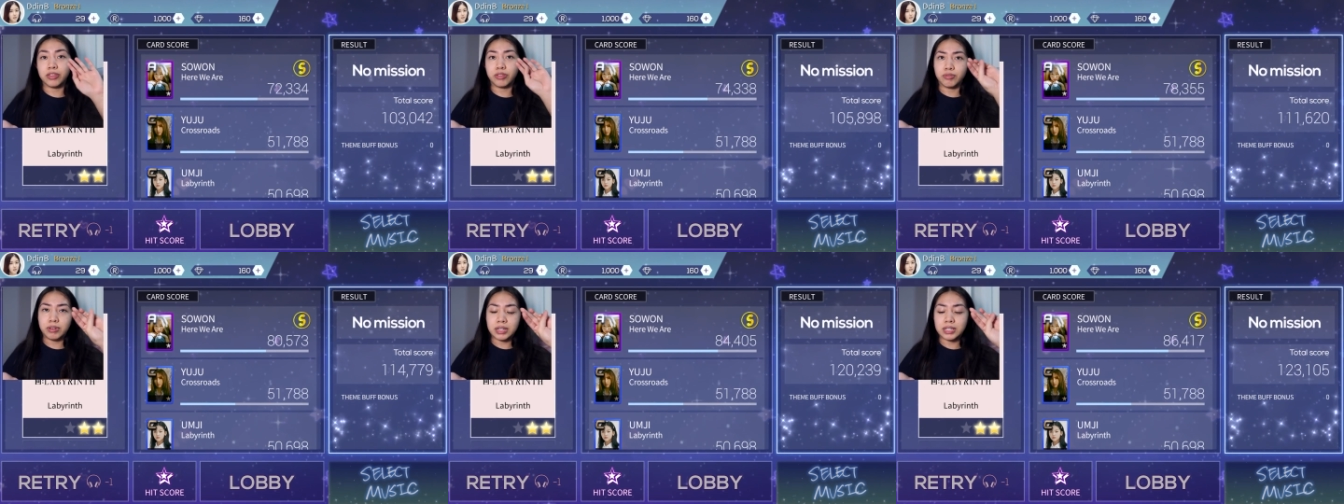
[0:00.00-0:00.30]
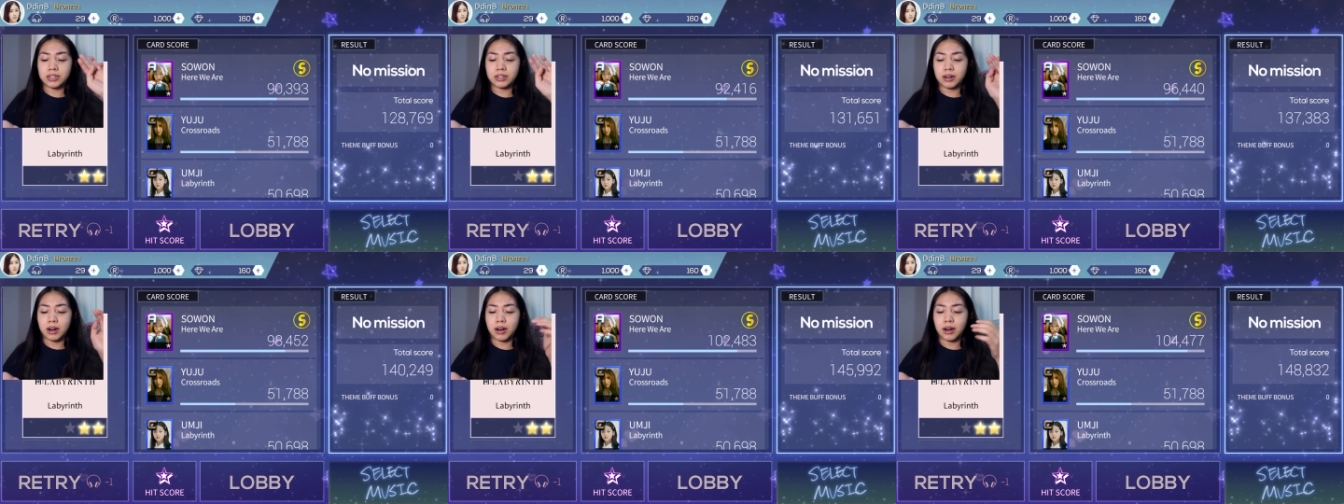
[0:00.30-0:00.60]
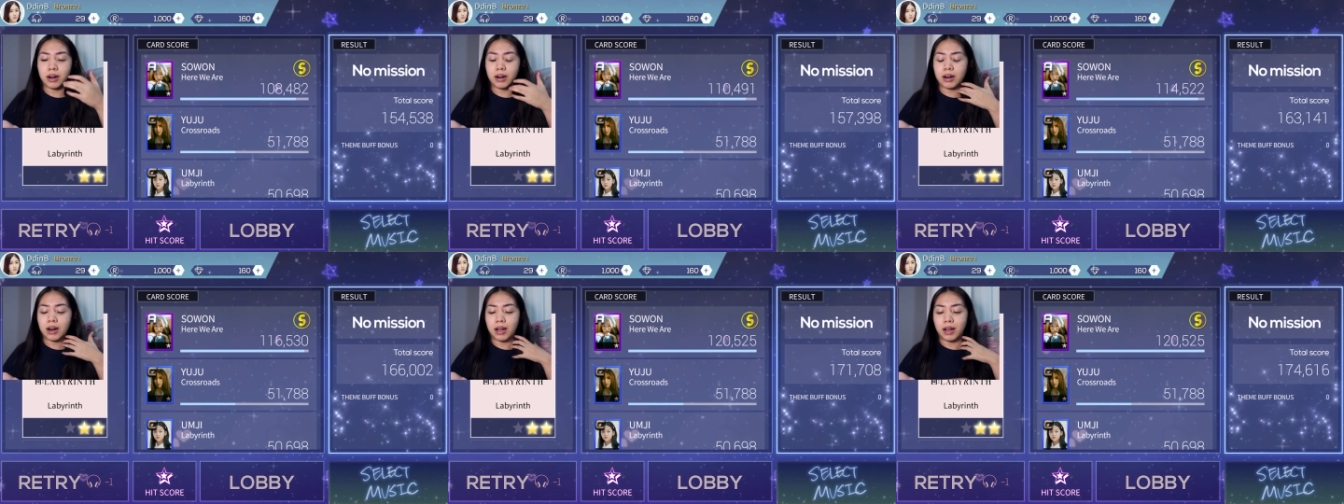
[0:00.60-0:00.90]
three
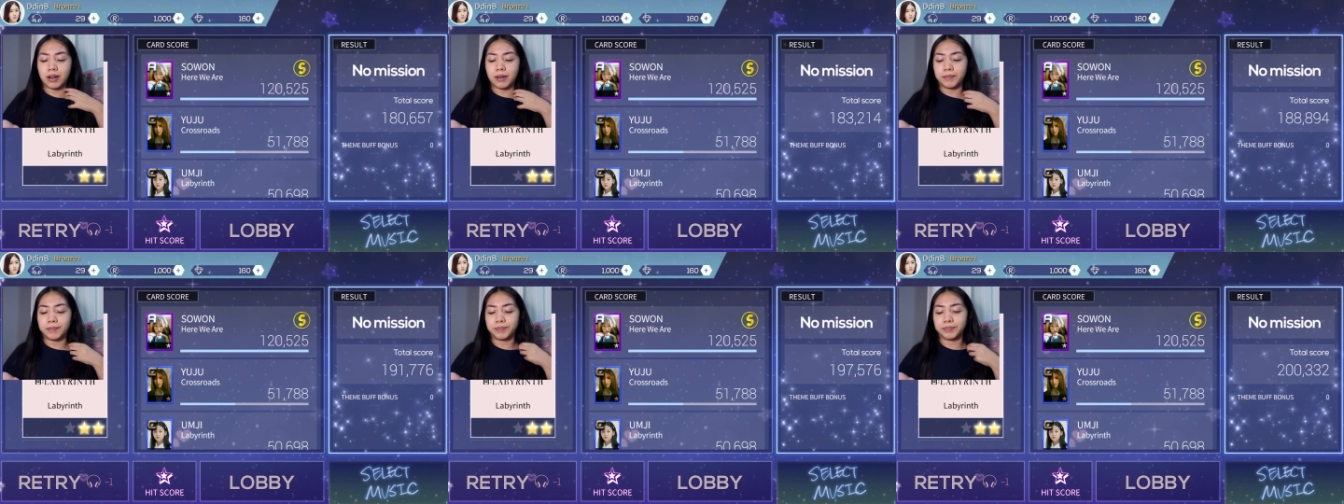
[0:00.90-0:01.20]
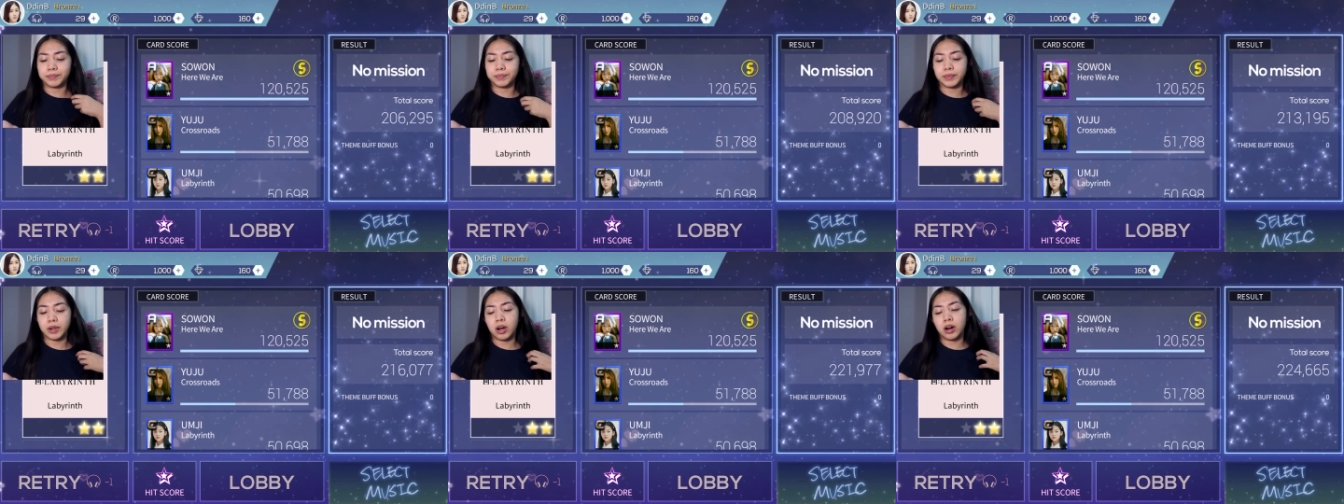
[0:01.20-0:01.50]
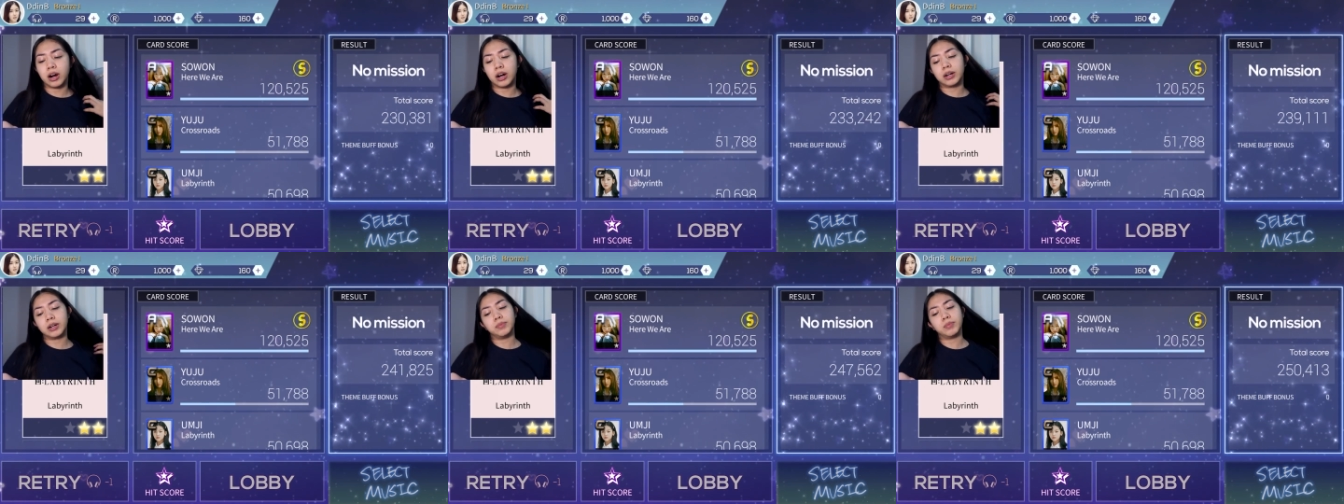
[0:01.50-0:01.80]
star um,
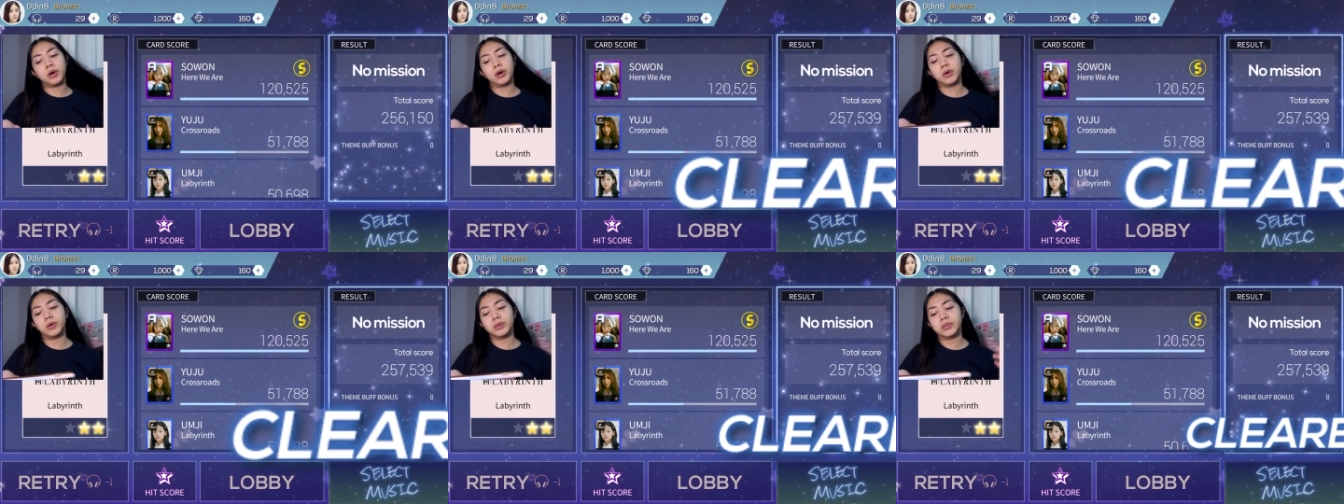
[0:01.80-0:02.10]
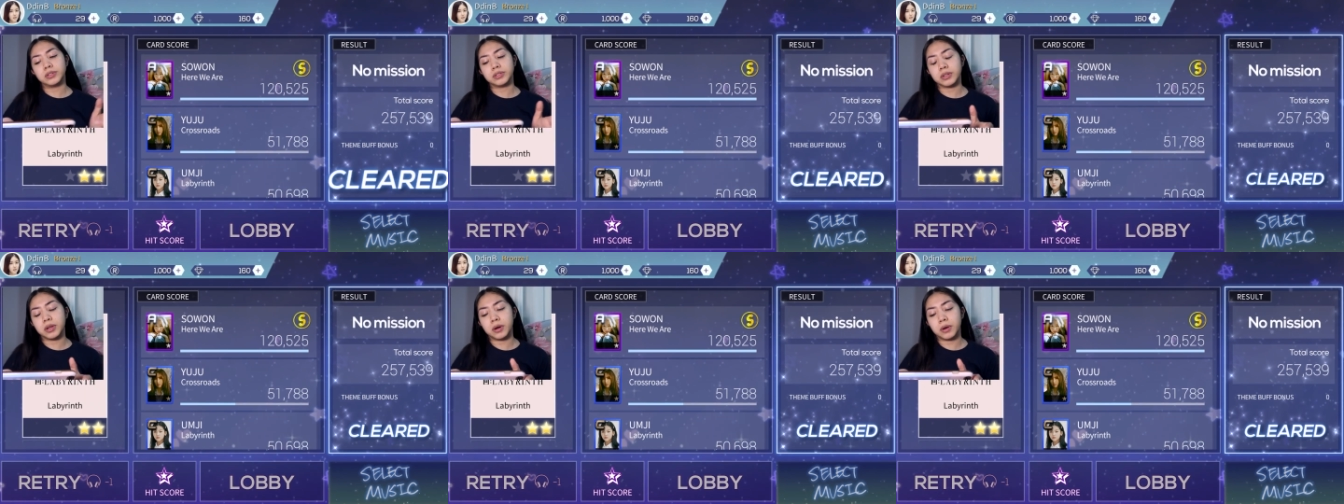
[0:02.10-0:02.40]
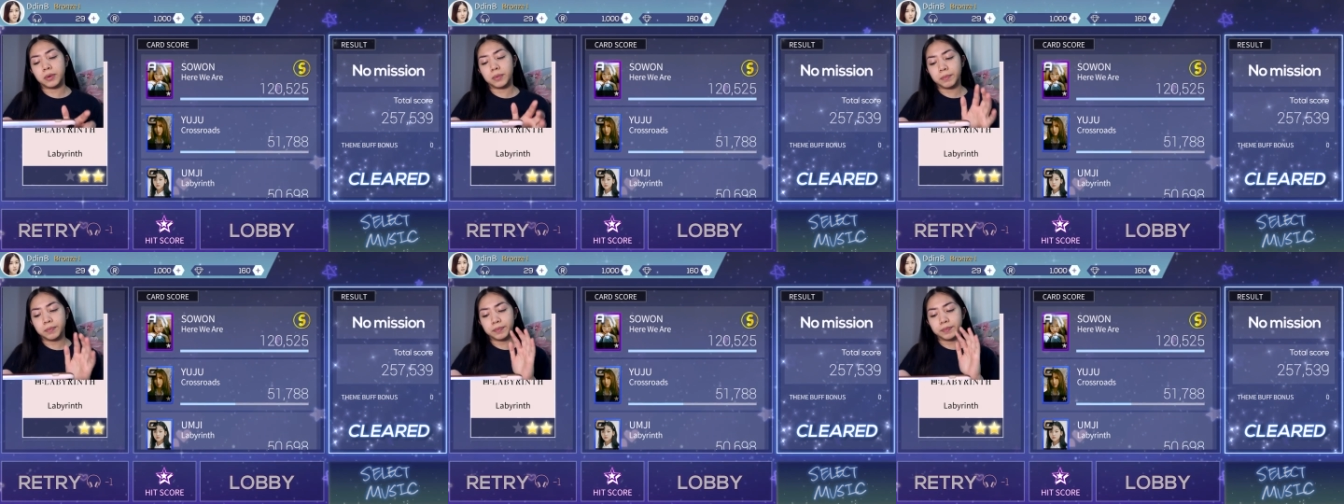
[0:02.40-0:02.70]
hard mode,
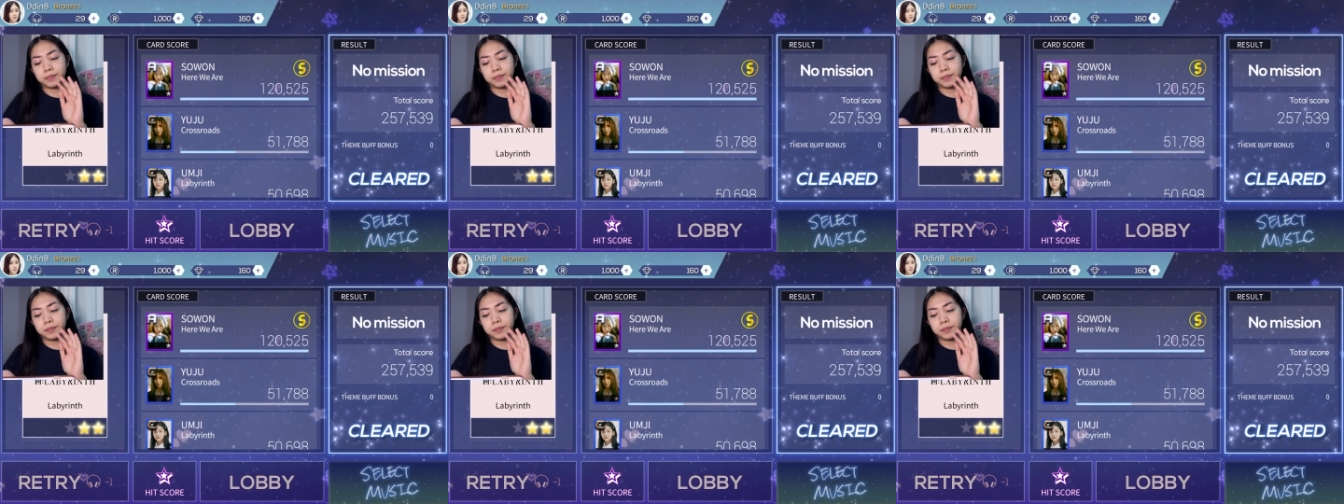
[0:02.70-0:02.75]
so